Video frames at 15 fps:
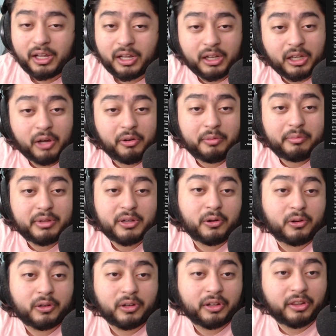lo and
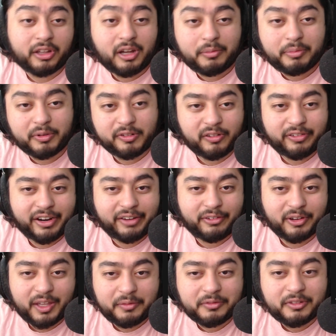behold, the couple Survivor
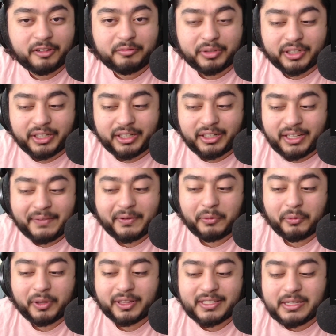games I've played, even
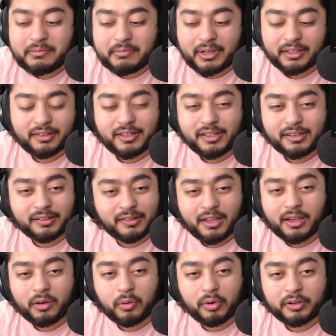with teammates
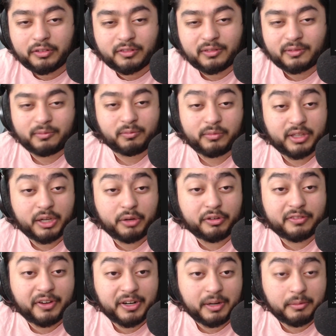DCing, was
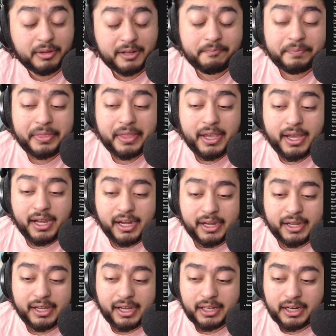fun to me.
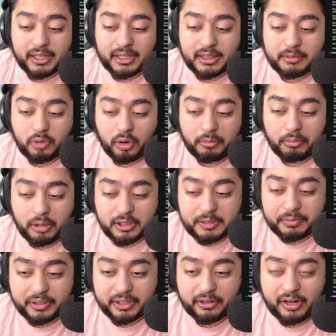I like the more
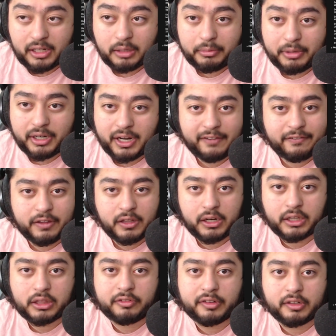multiplayer element. I feel
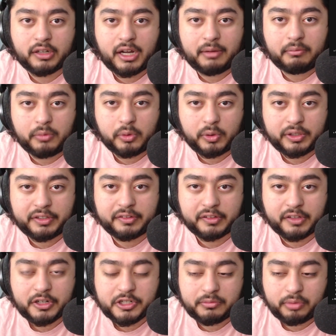like there's a lot more
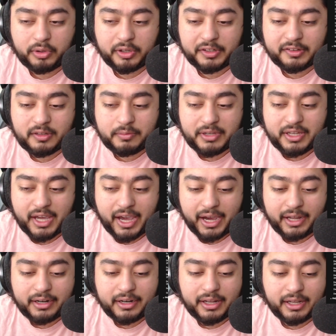discussion points to be
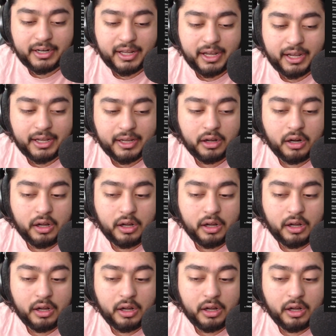had in a